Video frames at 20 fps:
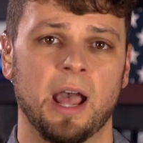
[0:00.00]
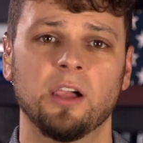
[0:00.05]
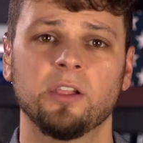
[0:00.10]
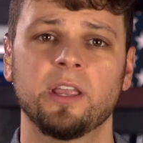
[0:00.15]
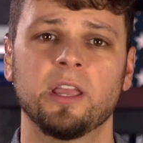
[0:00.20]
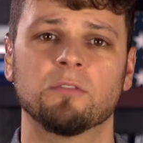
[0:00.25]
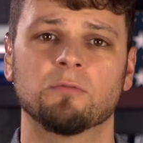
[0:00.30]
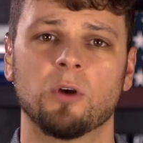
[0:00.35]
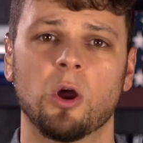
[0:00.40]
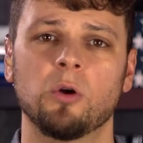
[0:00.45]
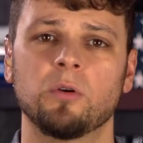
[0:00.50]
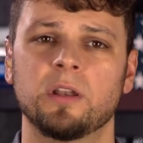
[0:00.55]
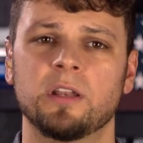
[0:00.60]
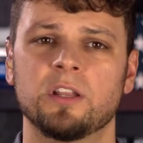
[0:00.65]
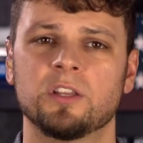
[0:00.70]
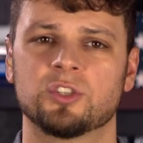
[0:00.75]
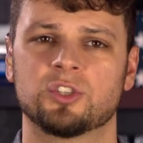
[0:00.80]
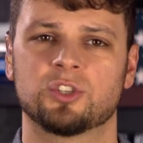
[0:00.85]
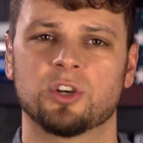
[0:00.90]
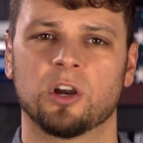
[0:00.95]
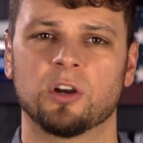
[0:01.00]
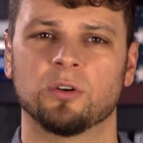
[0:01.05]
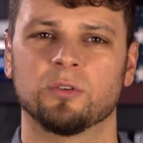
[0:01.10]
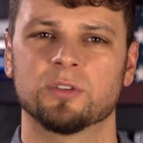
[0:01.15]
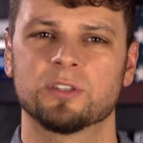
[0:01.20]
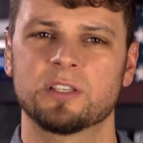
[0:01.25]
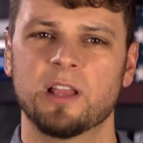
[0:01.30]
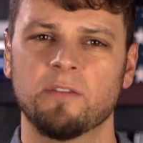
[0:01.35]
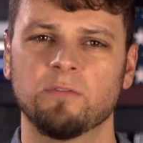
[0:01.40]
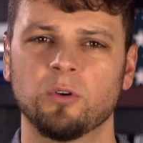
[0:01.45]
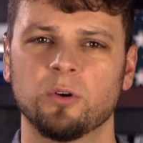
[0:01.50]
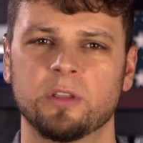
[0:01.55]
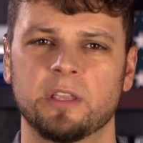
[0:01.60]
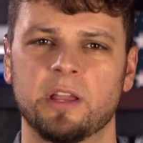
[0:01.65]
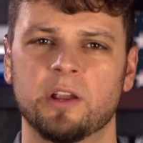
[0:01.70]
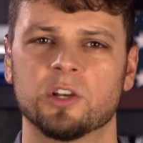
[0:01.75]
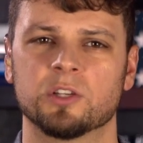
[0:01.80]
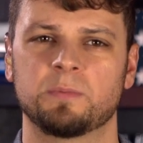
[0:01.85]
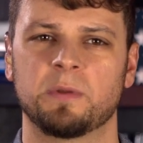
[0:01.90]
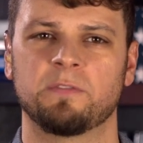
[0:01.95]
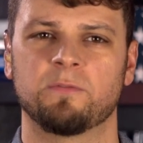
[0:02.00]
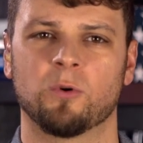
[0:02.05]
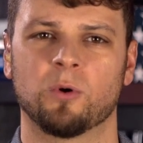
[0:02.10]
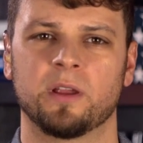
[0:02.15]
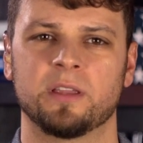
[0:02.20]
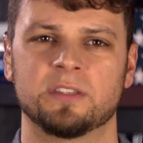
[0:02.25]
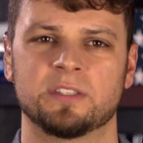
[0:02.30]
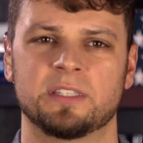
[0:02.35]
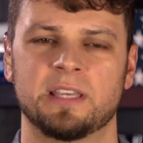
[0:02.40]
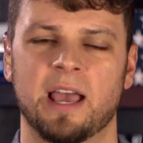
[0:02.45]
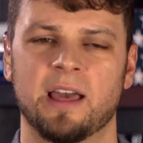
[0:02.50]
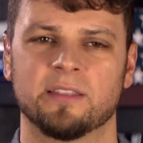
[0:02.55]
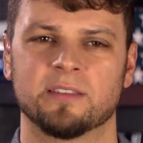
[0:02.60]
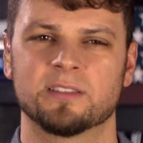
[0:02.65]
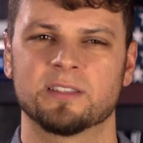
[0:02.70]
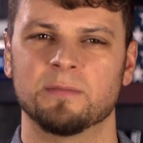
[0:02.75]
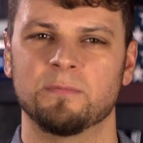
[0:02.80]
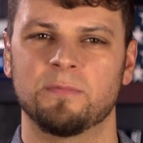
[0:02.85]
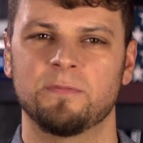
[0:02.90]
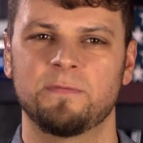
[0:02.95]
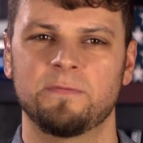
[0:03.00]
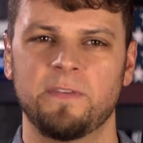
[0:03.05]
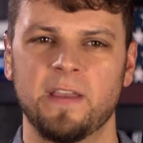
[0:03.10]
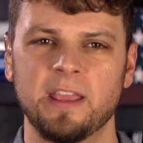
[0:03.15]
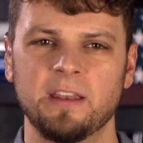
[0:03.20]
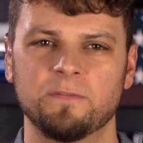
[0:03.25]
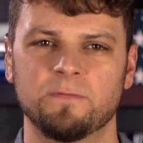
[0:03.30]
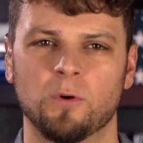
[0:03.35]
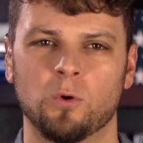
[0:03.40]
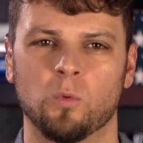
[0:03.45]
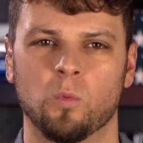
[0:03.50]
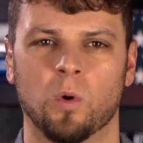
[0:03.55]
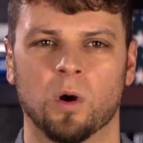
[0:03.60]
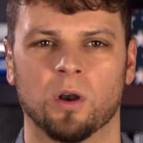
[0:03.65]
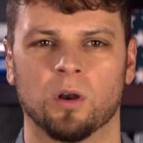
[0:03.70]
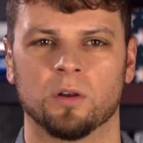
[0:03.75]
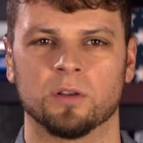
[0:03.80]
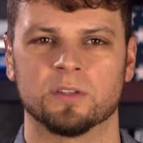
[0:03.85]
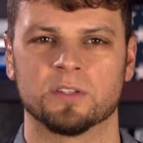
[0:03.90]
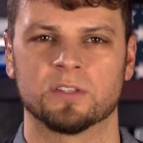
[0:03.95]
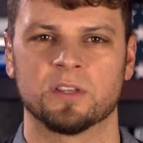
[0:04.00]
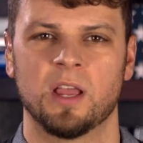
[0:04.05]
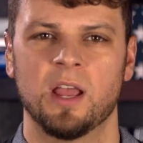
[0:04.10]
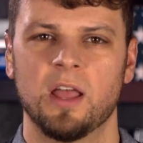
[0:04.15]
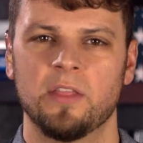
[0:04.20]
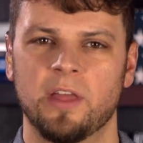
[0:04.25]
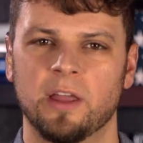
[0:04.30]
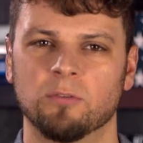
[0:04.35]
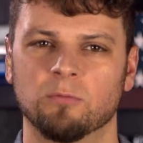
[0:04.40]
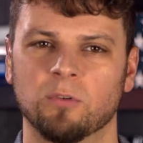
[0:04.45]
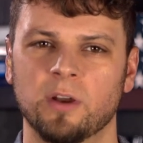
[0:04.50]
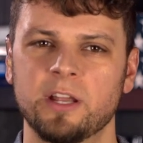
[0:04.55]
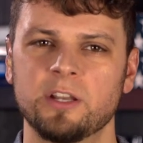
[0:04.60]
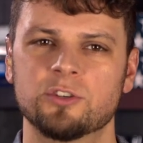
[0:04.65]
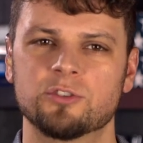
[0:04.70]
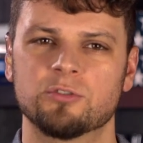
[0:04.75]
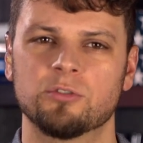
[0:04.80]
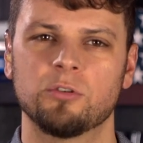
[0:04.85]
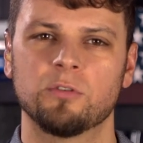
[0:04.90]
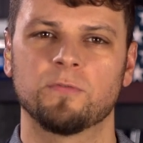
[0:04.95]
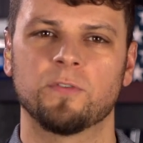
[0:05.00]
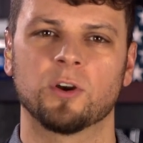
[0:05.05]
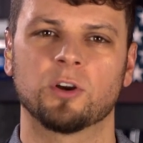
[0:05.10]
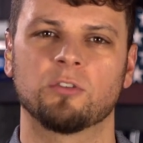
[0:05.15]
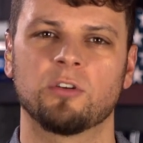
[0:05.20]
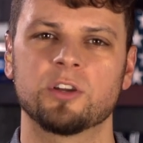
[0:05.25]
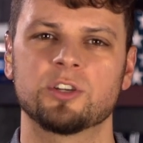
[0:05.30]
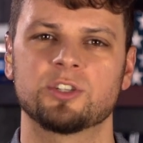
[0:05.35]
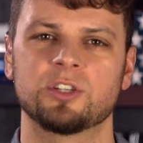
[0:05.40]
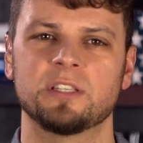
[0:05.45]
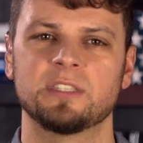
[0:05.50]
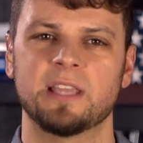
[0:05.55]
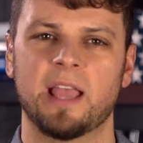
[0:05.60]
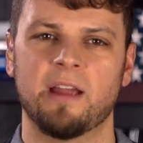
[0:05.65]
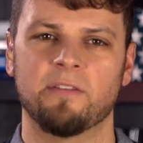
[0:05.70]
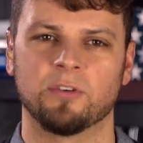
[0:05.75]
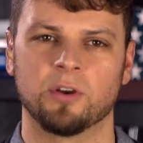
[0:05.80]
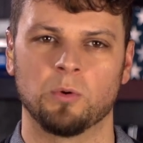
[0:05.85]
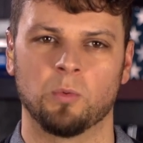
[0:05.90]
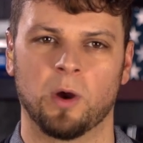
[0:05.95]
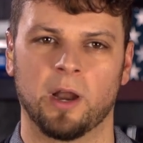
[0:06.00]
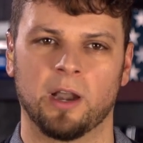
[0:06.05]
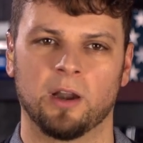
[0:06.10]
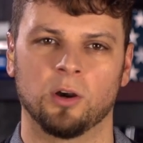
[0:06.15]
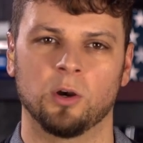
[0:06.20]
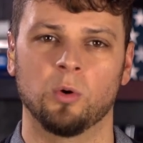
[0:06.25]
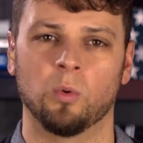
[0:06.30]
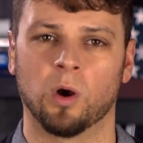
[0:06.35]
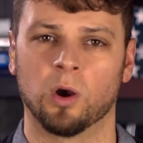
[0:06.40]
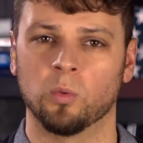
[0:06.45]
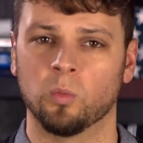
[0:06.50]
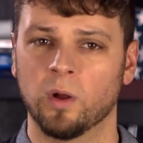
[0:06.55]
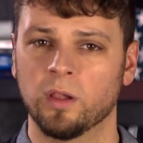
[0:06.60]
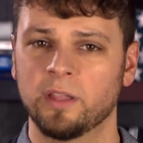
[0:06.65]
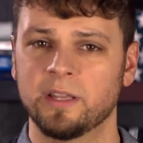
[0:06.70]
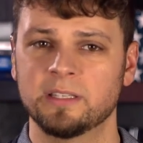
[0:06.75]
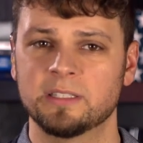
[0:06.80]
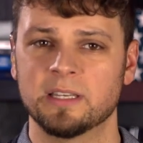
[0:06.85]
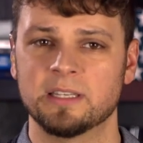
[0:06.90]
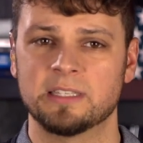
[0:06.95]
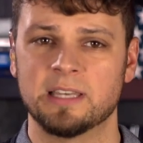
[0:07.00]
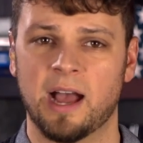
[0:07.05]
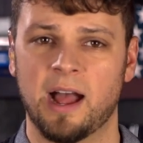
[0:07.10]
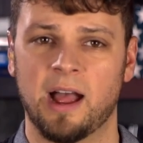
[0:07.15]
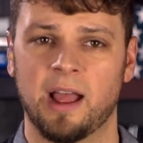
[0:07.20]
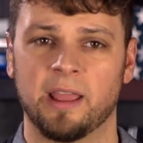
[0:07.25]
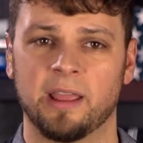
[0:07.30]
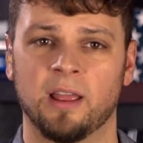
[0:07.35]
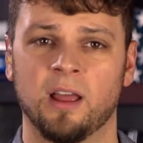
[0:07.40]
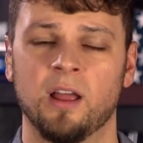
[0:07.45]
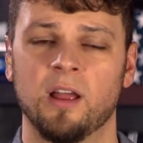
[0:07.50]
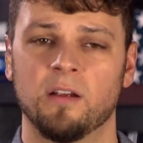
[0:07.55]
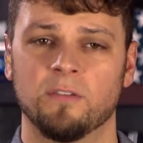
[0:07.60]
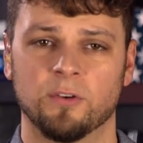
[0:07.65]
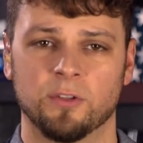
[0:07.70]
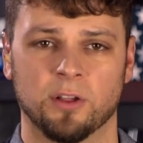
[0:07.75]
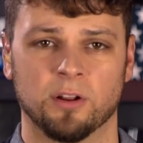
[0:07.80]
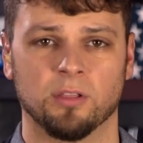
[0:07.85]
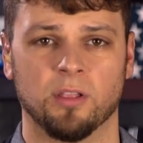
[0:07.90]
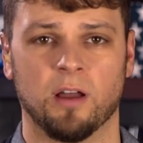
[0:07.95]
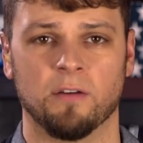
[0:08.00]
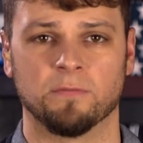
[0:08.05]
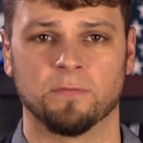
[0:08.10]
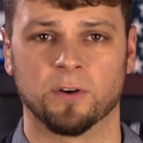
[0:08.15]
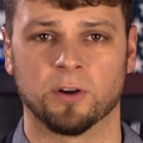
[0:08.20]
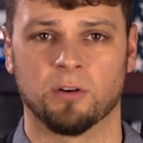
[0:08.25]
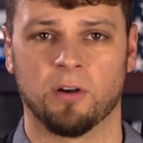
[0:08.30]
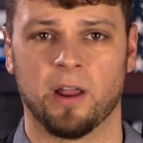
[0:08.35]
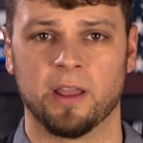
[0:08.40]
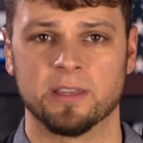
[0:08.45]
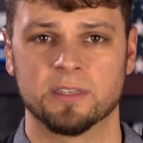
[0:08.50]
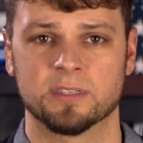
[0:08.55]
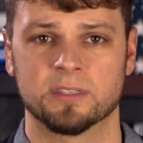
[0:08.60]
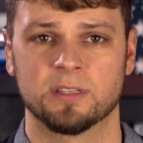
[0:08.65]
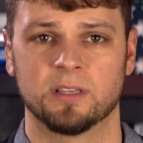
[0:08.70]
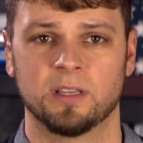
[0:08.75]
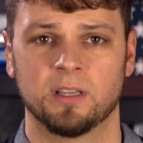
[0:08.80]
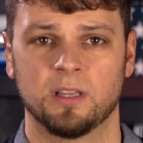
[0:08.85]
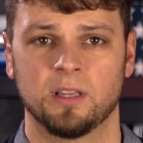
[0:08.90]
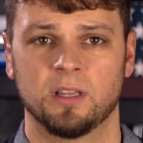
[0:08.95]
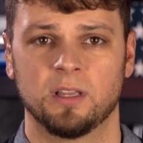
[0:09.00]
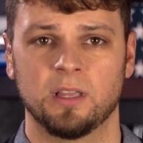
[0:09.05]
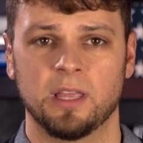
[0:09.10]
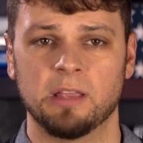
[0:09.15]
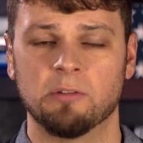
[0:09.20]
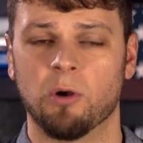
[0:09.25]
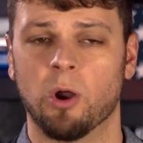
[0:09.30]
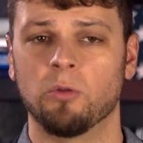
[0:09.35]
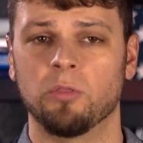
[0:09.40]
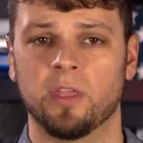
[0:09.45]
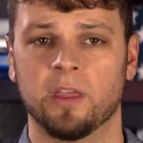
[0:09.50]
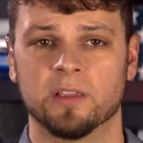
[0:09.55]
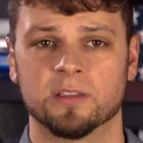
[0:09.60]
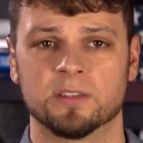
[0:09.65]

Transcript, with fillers: Elliot wrote in his journal several years before his death some fateful words that ring true for Christians everywhere who are willing to die for their love for Christ. He wrote